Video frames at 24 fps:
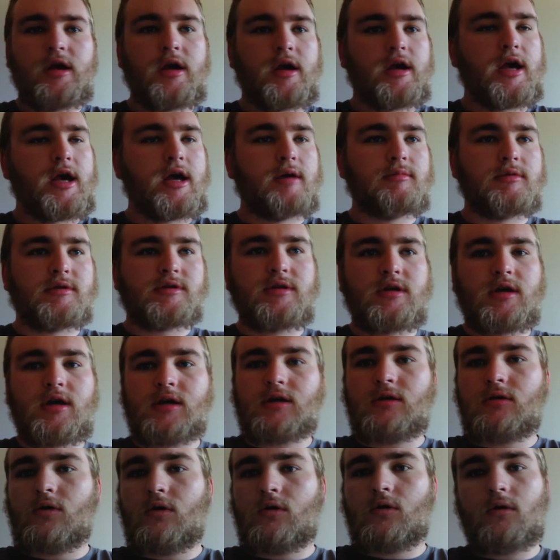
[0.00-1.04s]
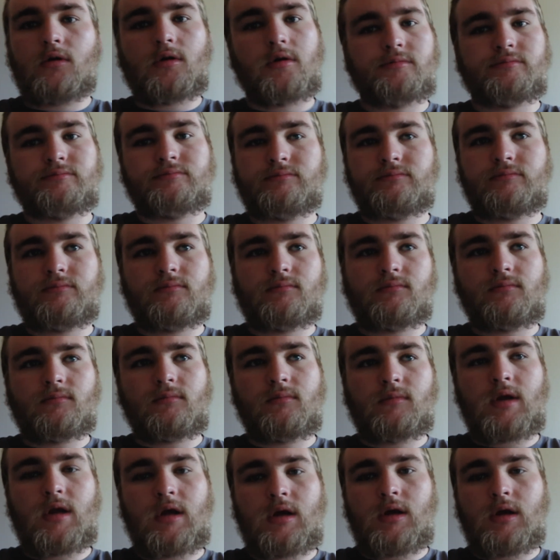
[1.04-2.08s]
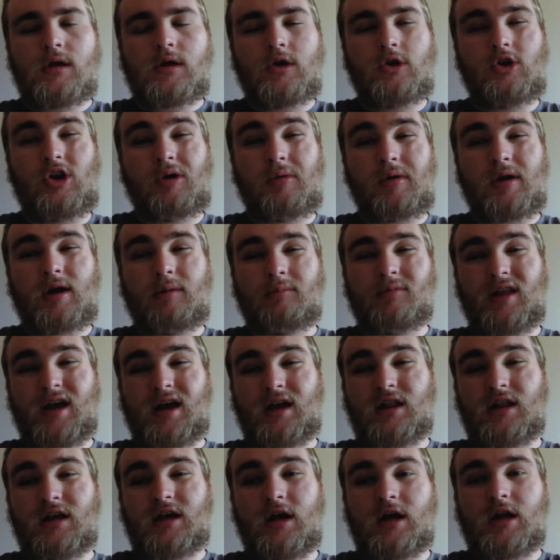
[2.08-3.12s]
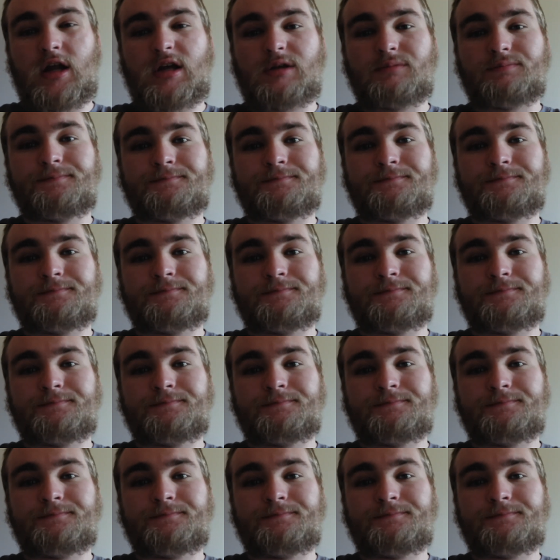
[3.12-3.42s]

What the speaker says: Amazon, Google. Near and unlikely on it.